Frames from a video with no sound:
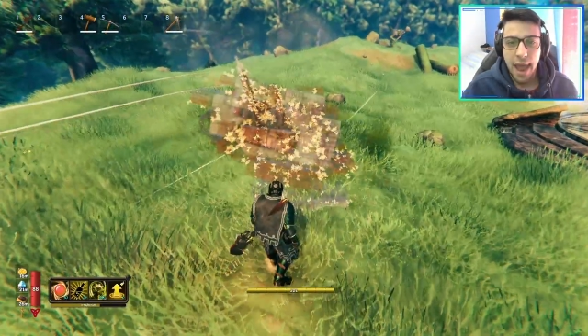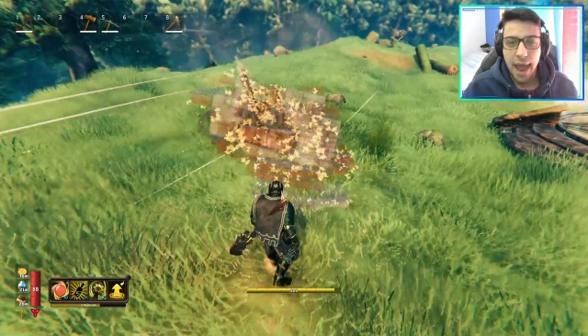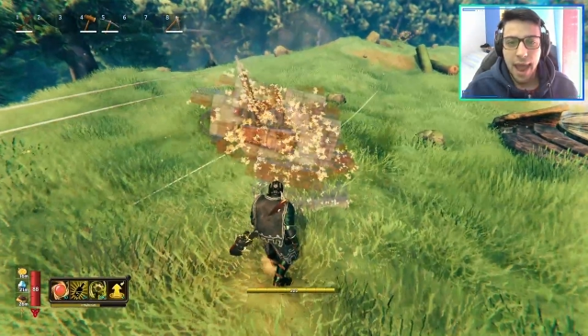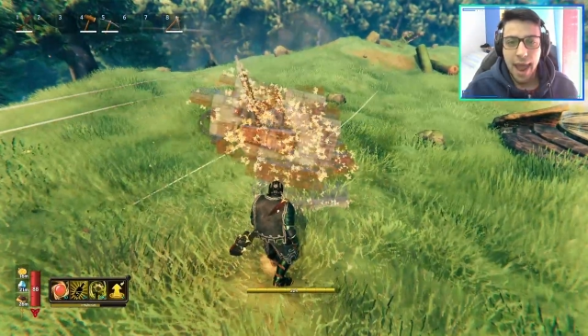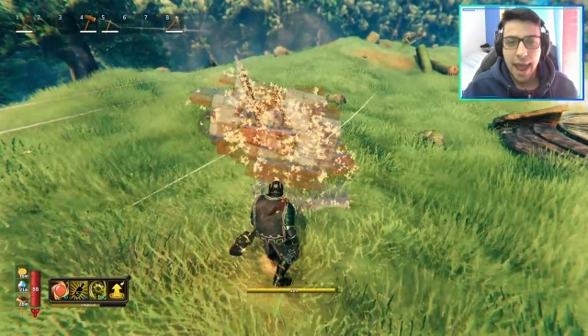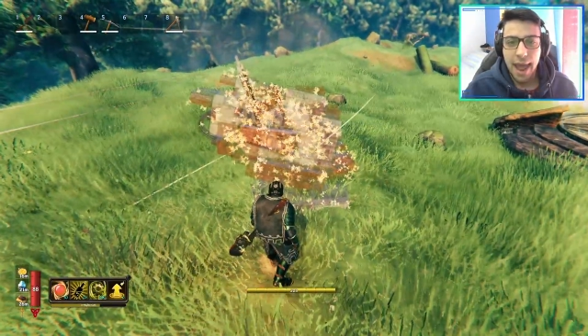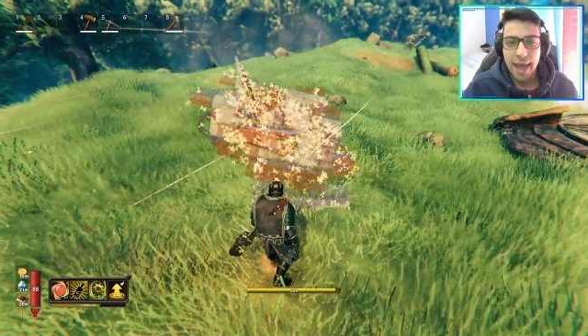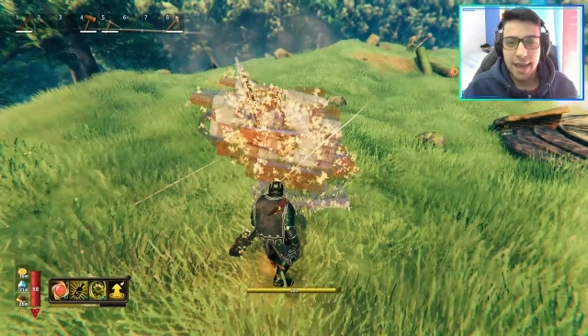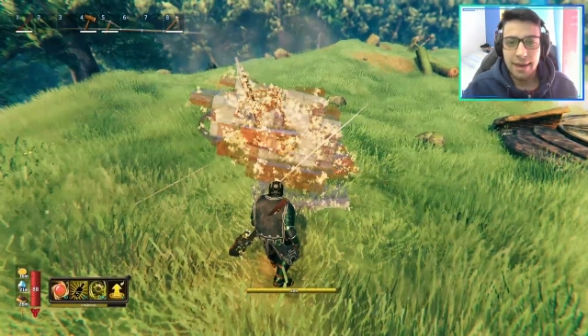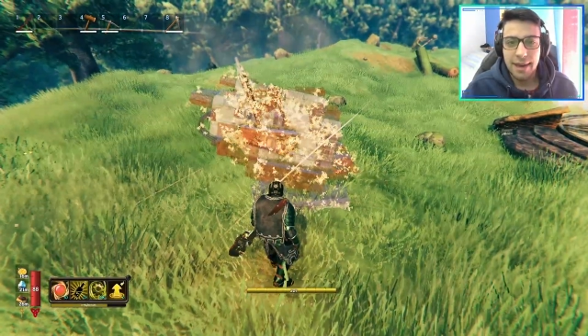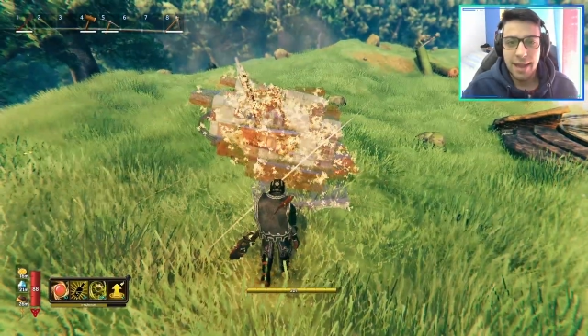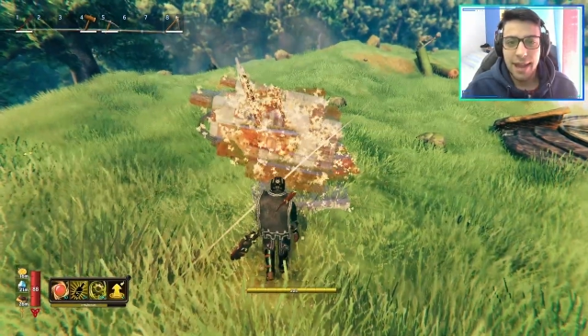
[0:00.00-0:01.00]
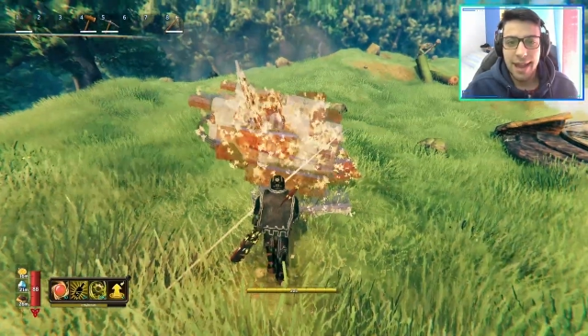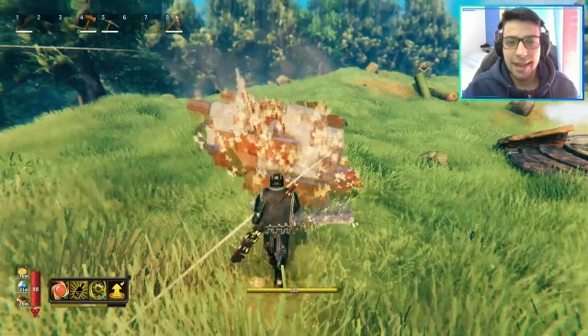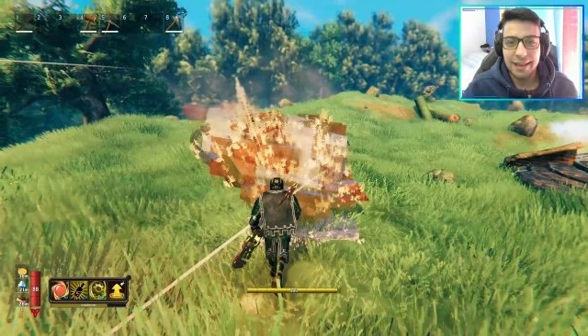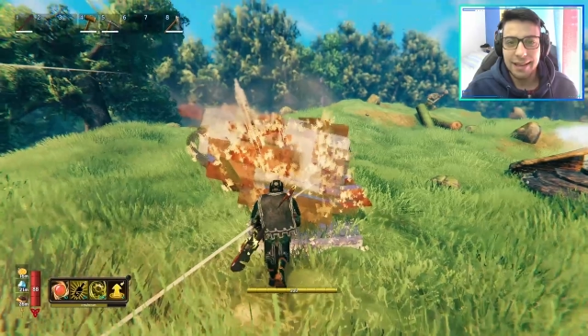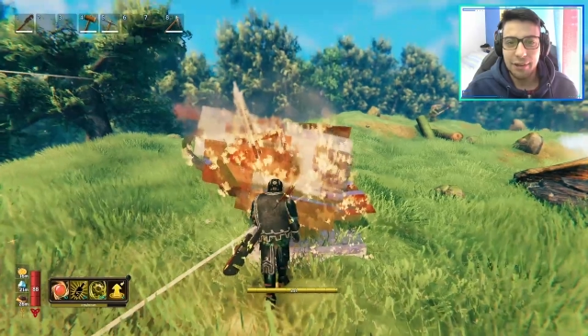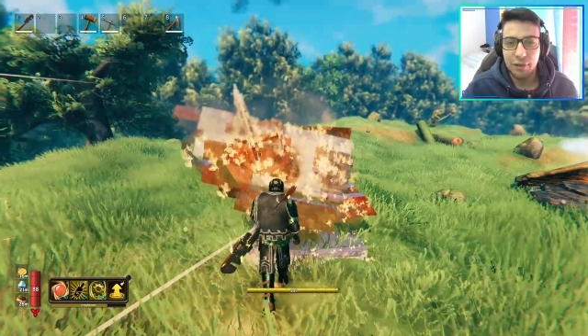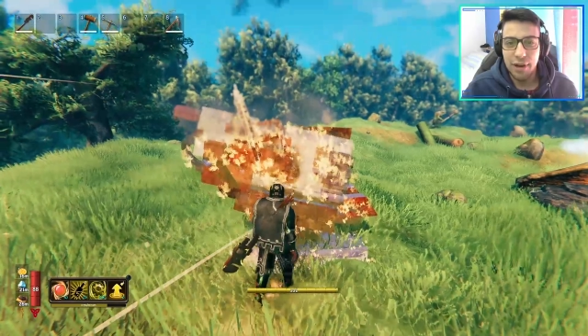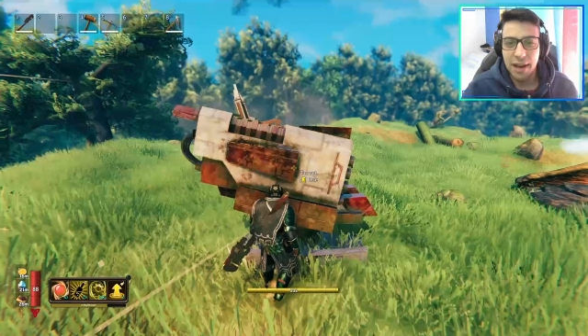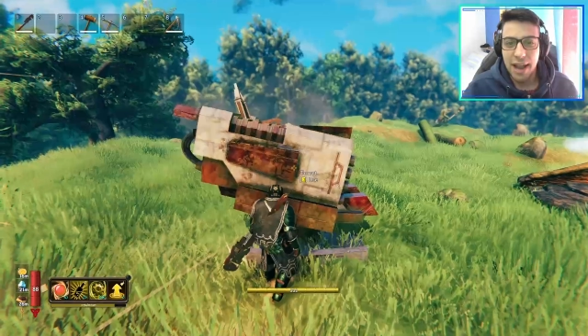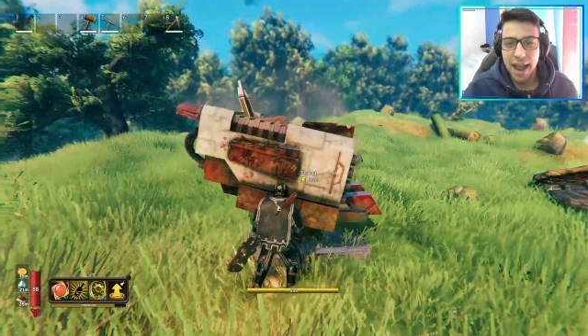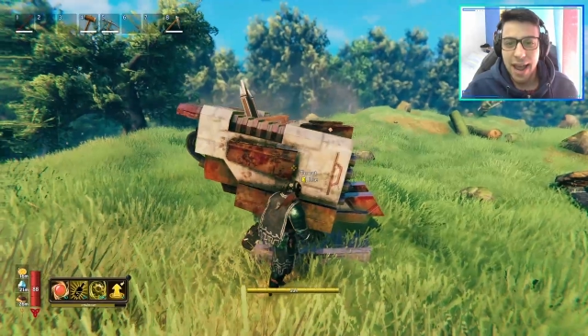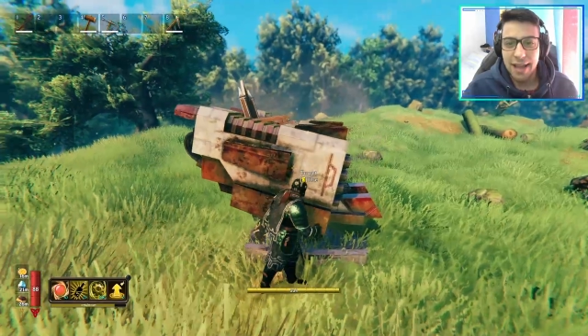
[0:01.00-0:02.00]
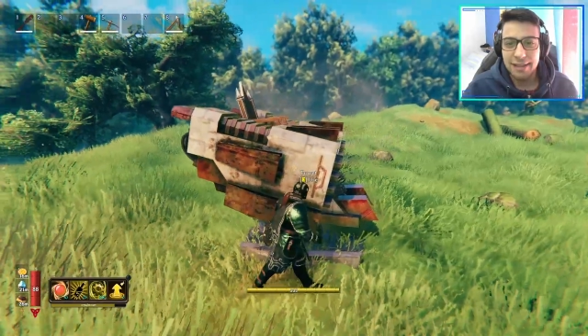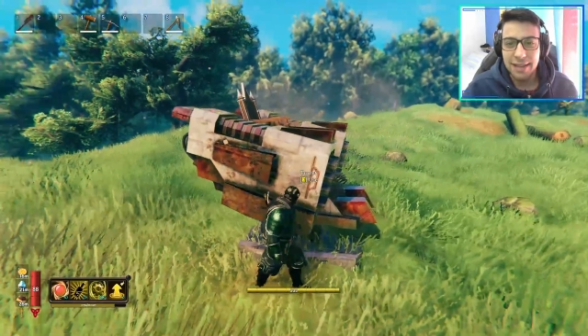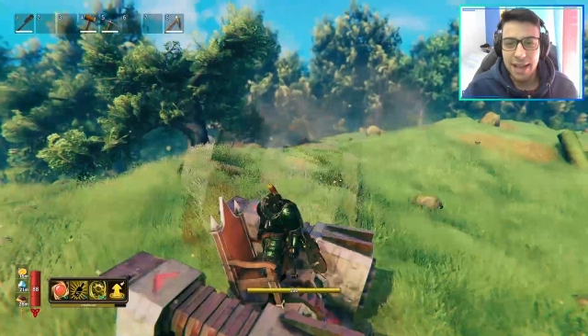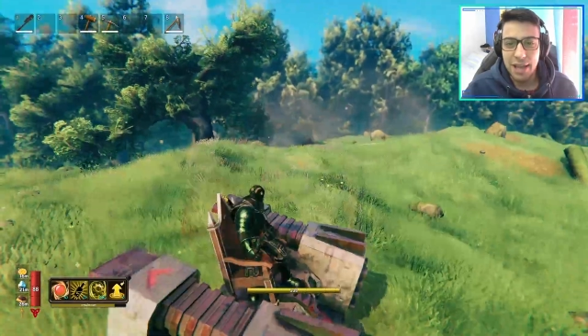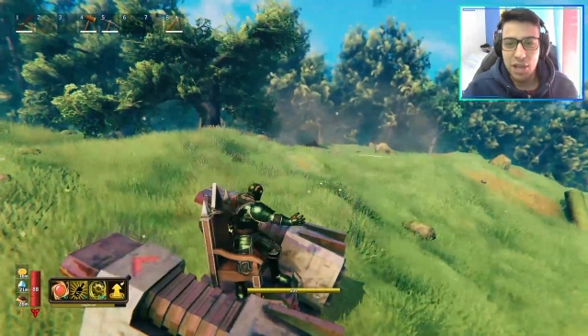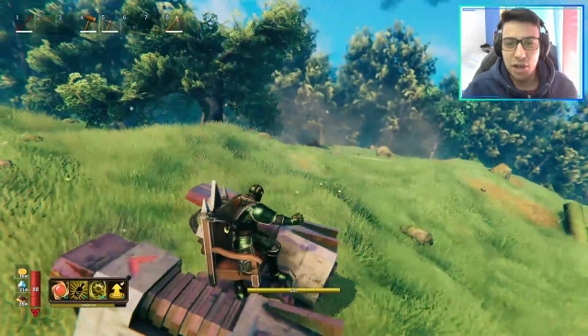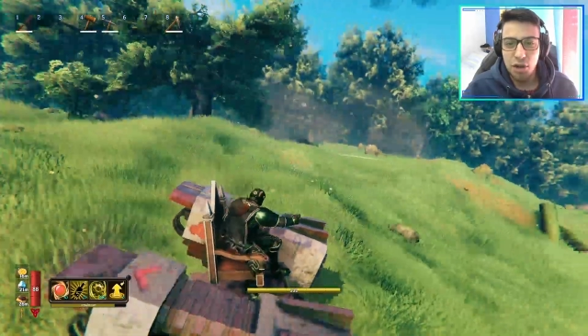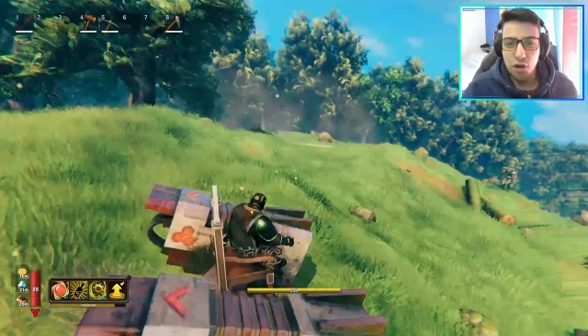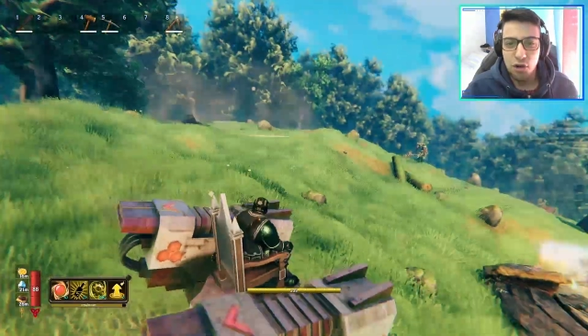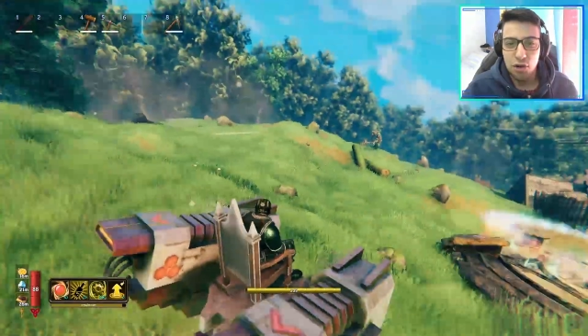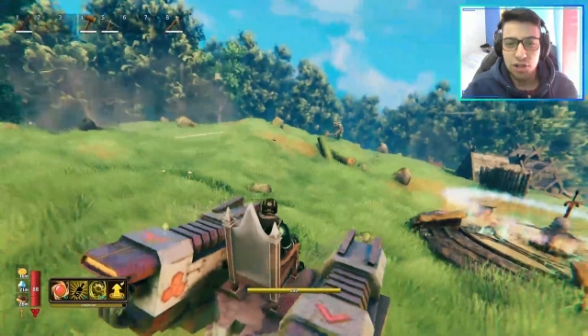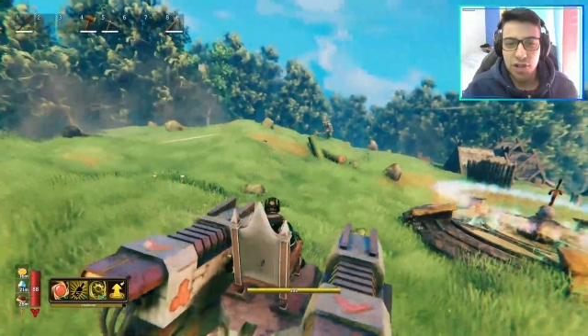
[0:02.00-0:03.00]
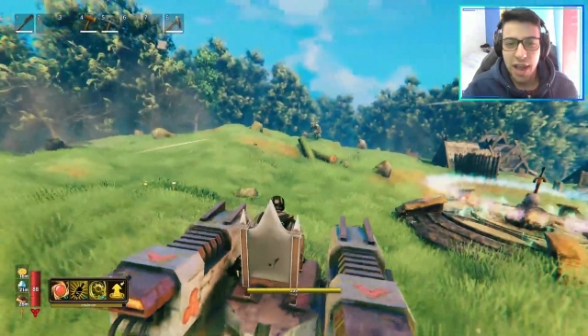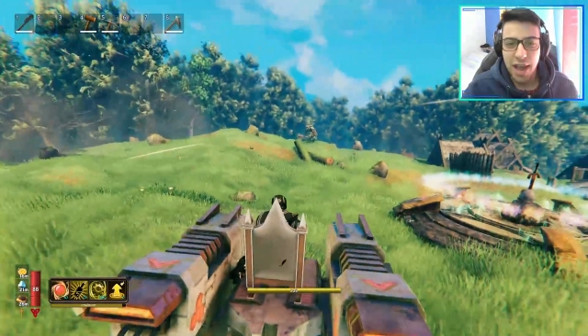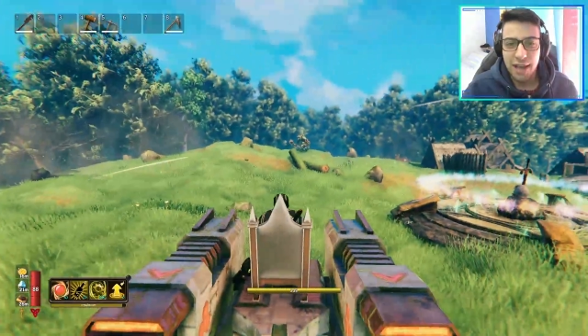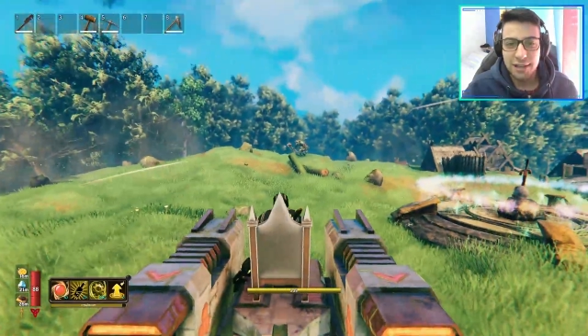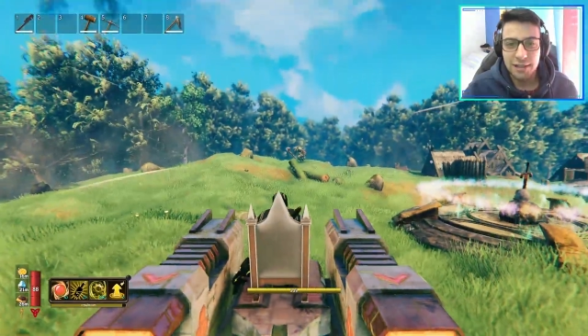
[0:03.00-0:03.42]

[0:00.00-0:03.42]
and it creates a huge ass